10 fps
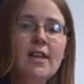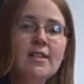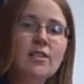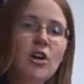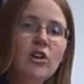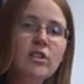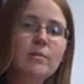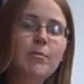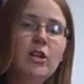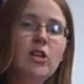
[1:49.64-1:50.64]
It
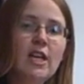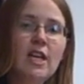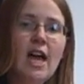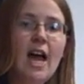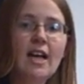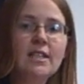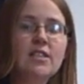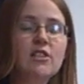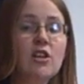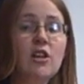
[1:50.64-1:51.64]
starts by looking
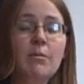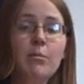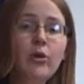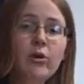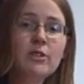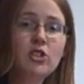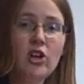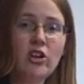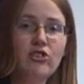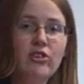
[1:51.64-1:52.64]
at the employment
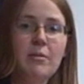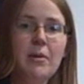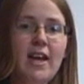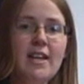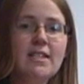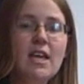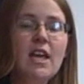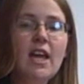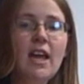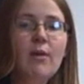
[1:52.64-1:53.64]
structure in a place
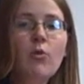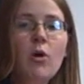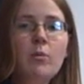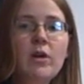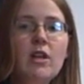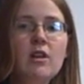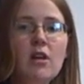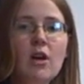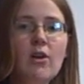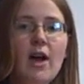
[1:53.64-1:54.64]
in what we
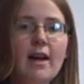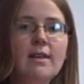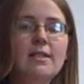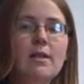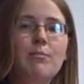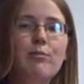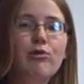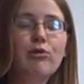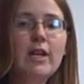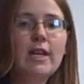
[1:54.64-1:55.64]
know as the
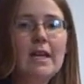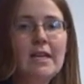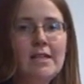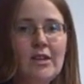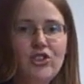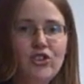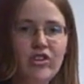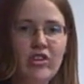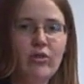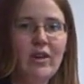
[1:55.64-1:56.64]

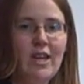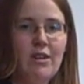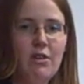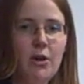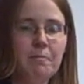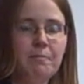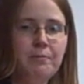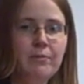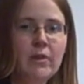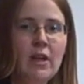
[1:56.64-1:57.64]
pre-industrial era.
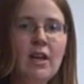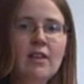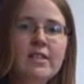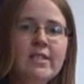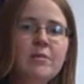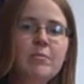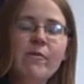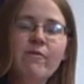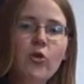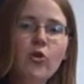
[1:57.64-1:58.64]
This is
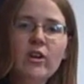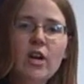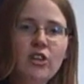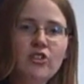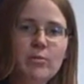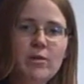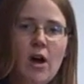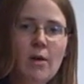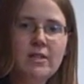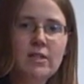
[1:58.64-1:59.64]
before a country
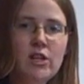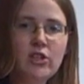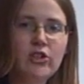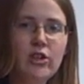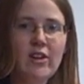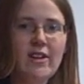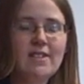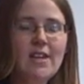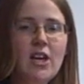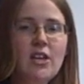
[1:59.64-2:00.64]
becomes
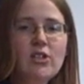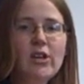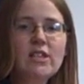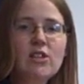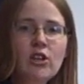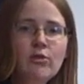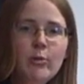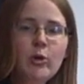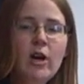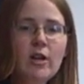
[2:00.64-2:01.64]
industrialised. So
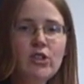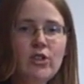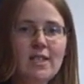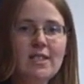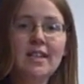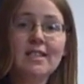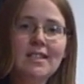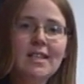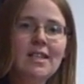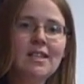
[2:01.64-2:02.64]
example countries that are
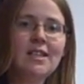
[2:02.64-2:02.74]
still